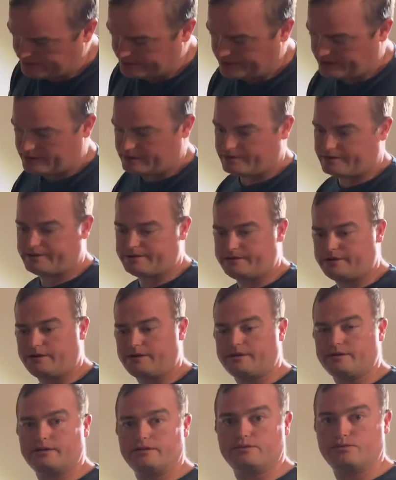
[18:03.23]
that right there
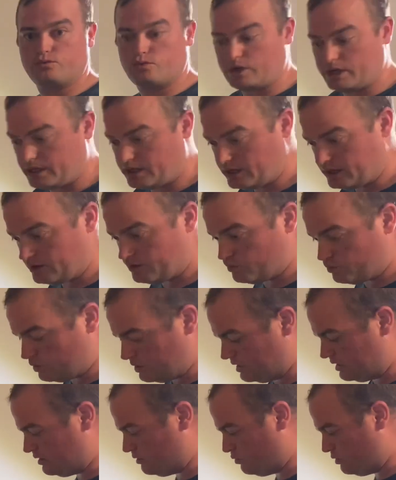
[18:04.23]
is way,
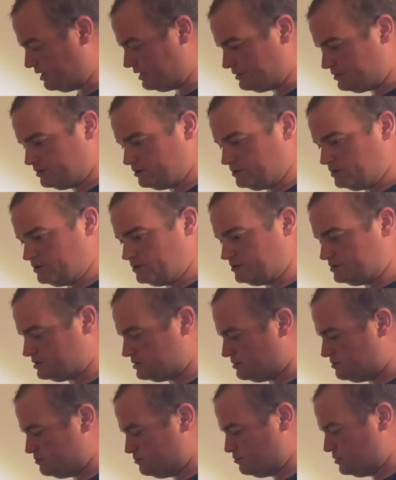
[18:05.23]
way, way too loose,
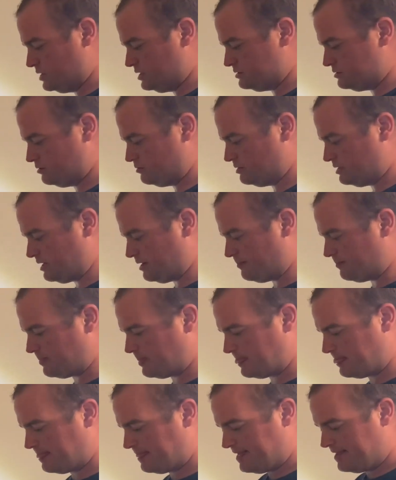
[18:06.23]
but it's okay.
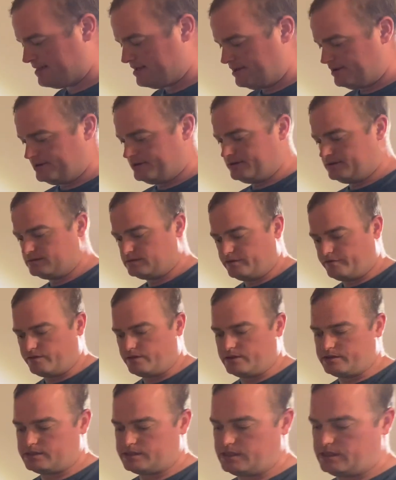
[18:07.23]
You
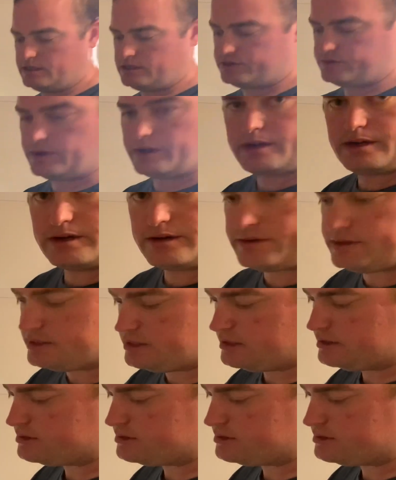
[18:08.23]
see this right here? This here